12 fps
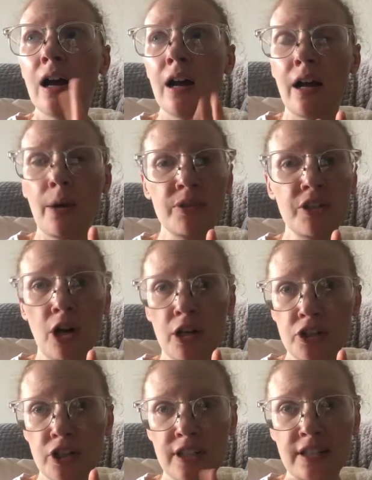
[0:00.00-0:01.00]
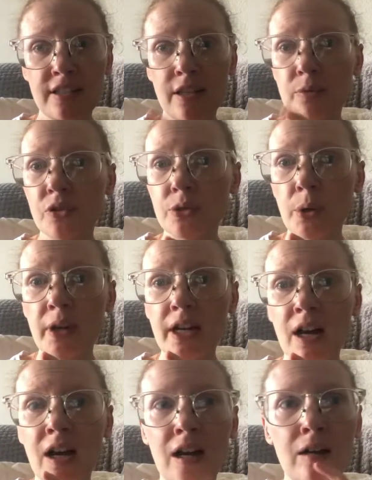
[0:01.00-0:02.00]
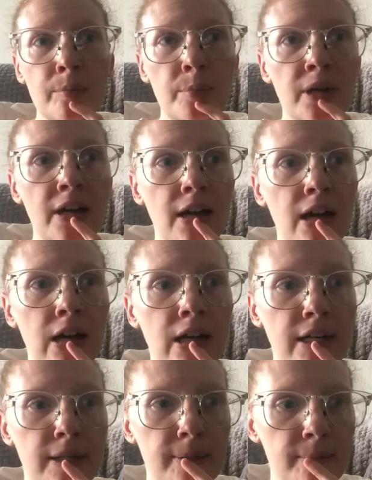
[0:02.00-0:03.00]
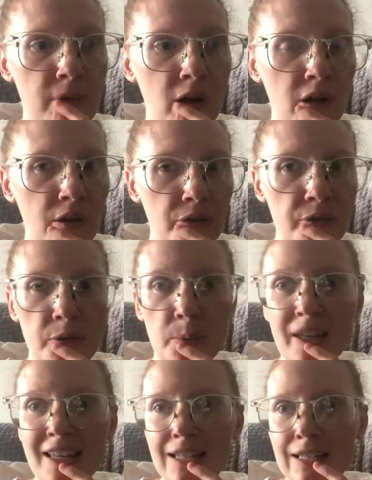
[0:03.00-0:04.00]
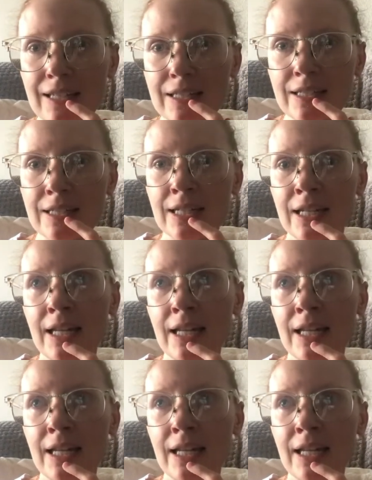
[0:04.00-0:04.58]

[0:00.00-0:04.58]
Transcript: I was nauseous, I was throwing up all through the weekend.